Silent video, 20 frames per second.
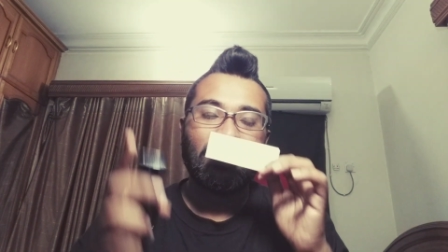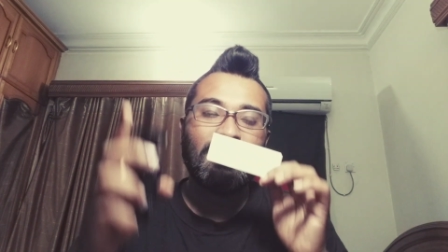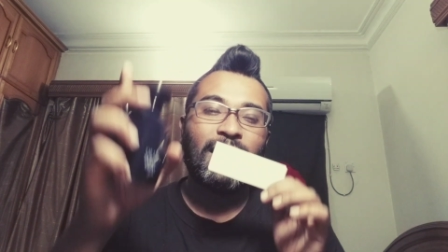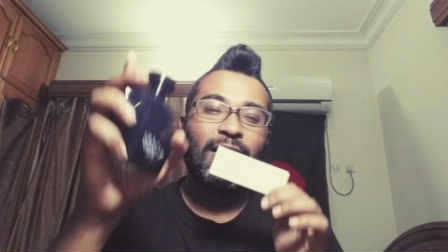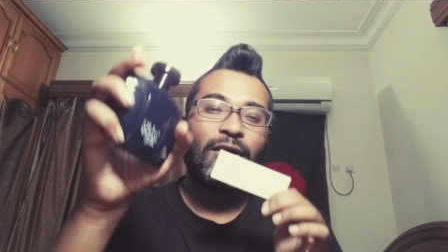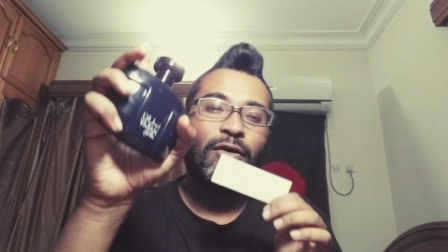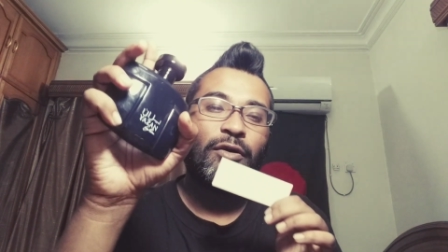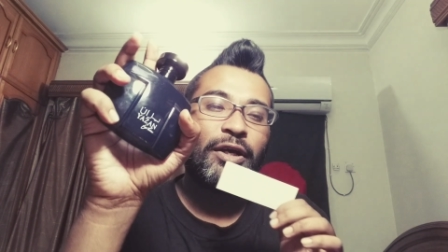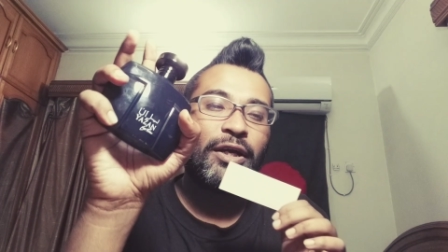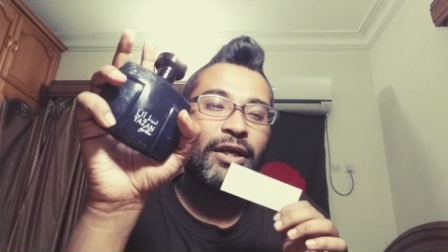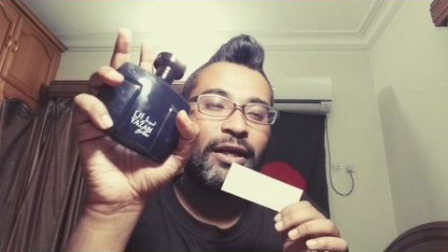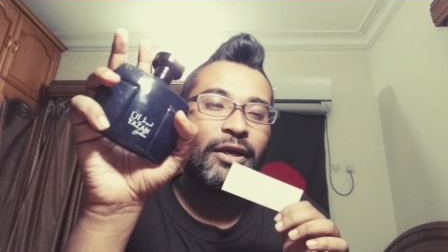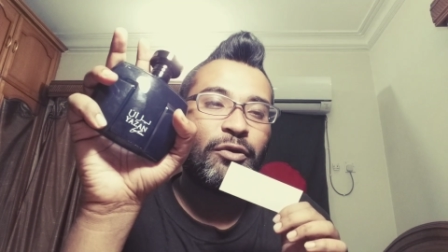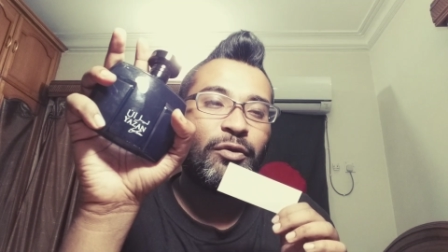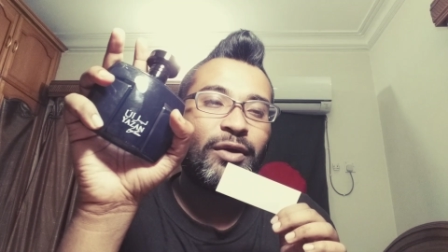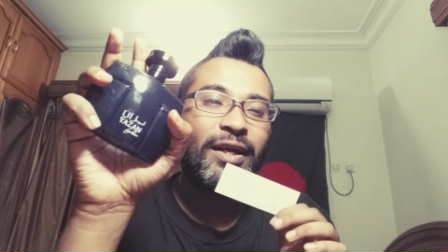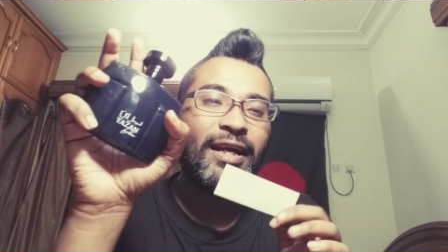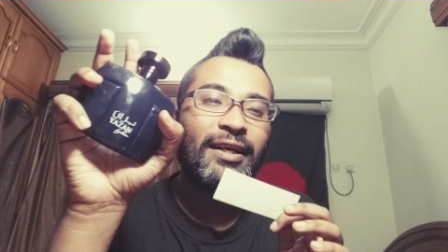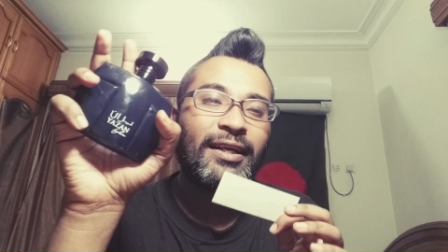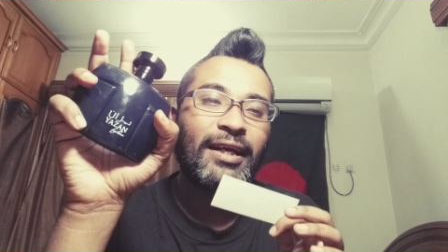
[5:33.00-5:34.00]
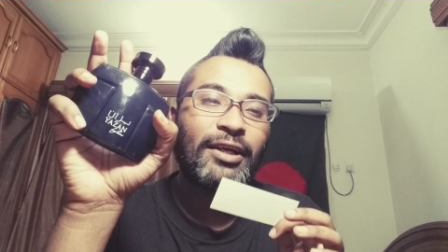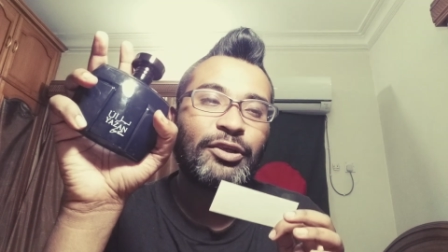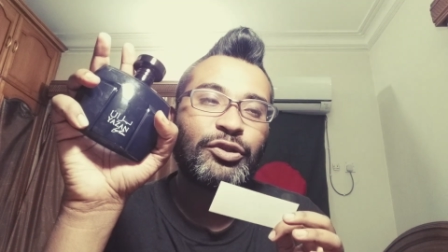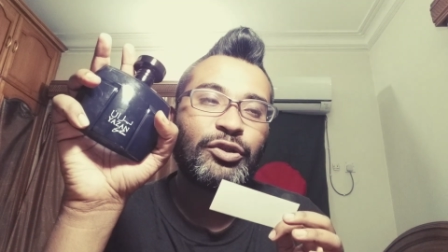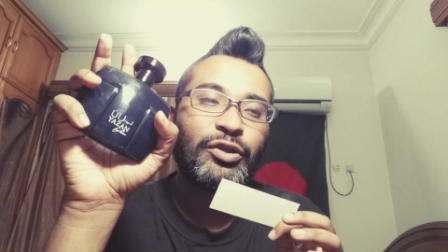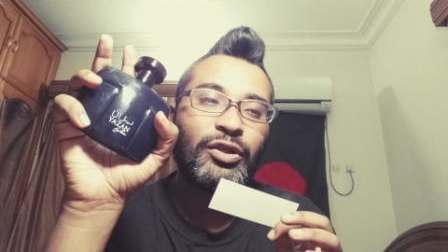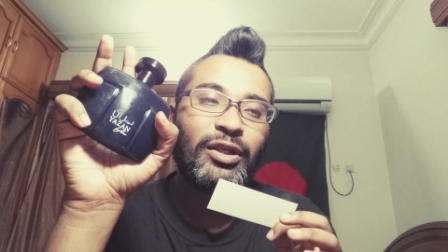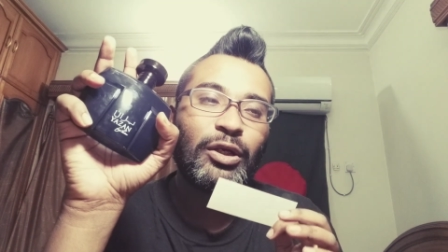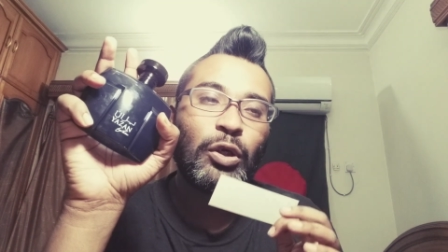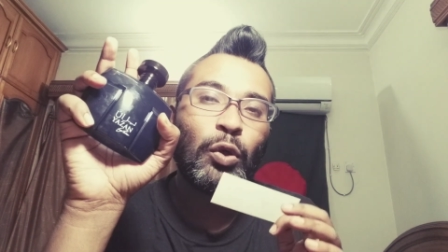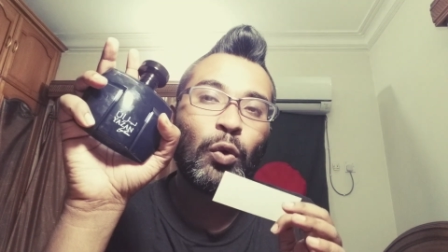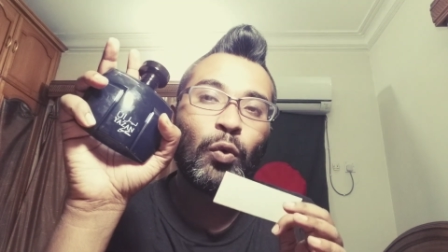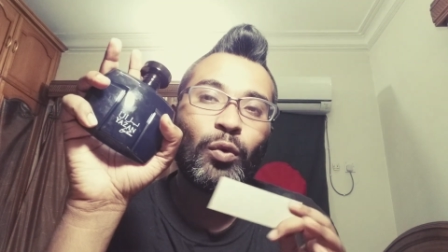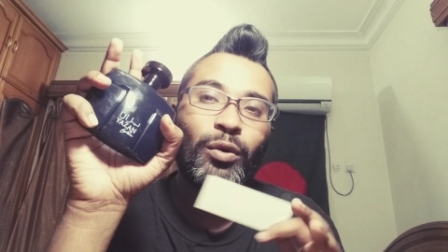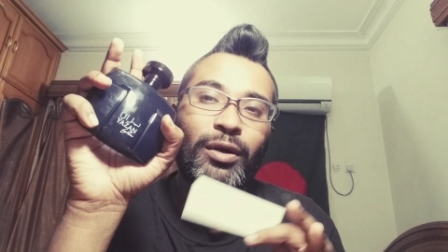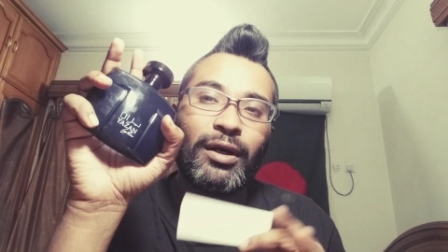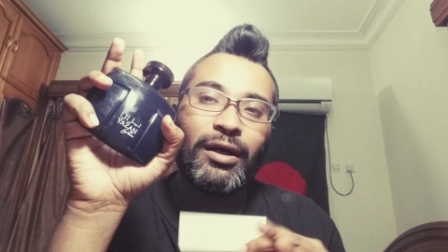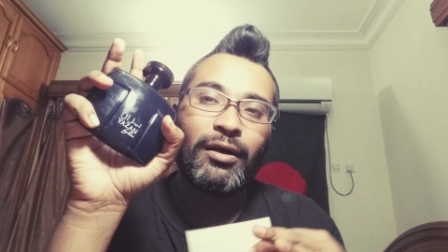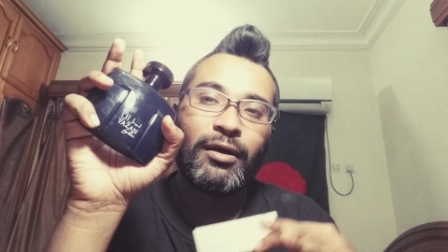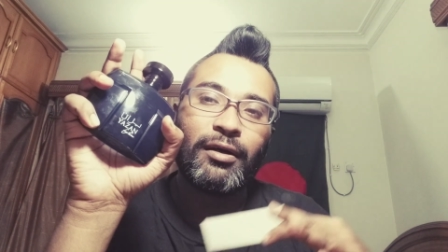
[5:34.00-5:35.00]
yeah you get actually
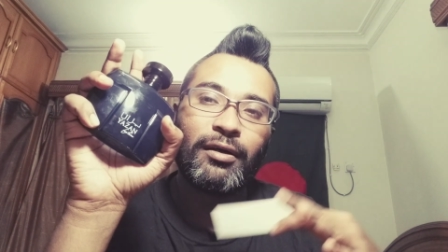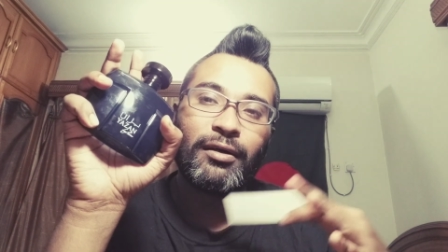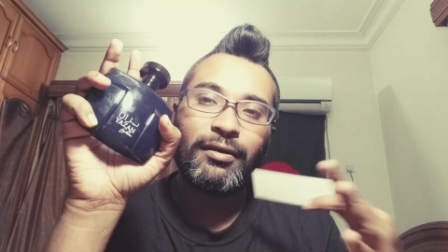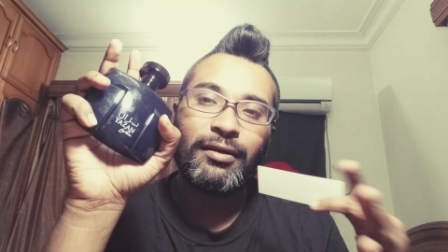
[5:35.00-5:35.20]
uh,